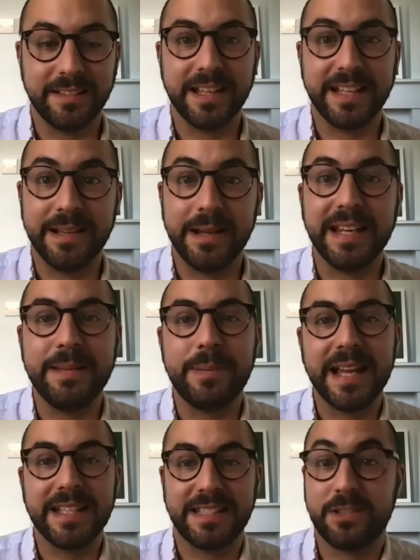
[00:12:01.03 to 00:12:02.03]
that he and he
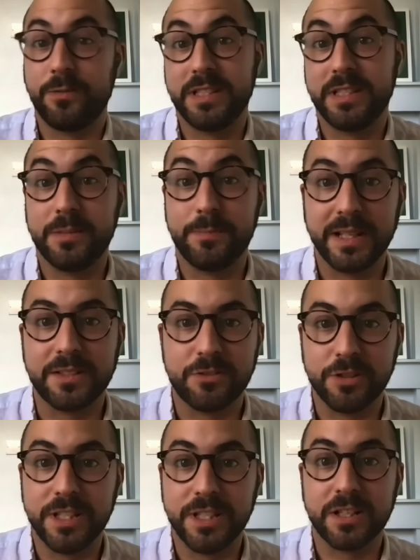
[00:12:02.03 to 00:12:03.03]
plays this obviously this big
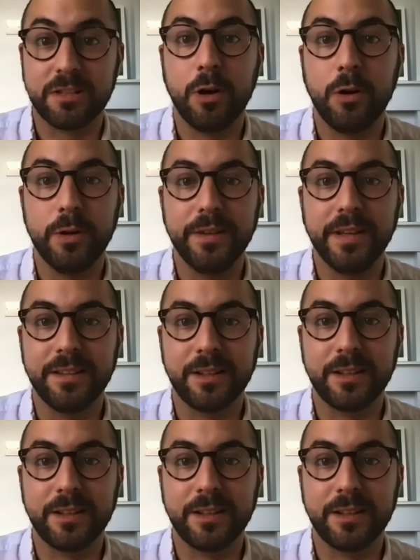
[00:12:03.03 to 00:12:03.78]
strategic role in the, in the